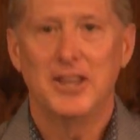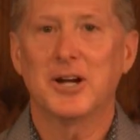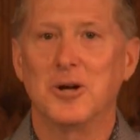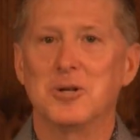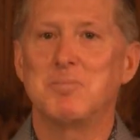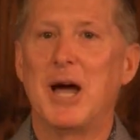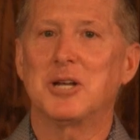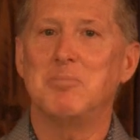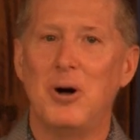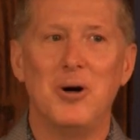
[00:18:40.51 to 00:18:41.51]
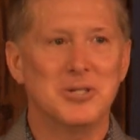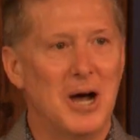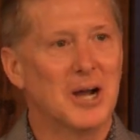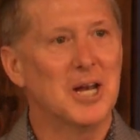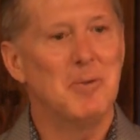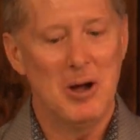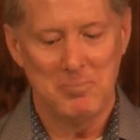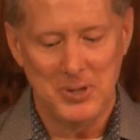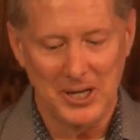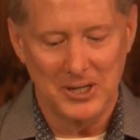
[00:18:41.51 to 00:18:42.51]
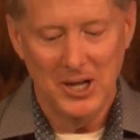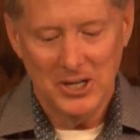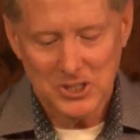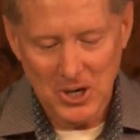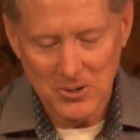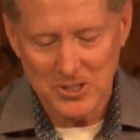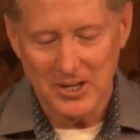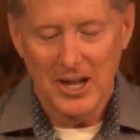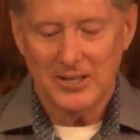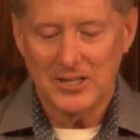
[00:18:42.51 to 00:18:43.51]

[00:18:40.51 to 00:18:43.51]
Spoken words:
That goes back to Paul talking about being chosen.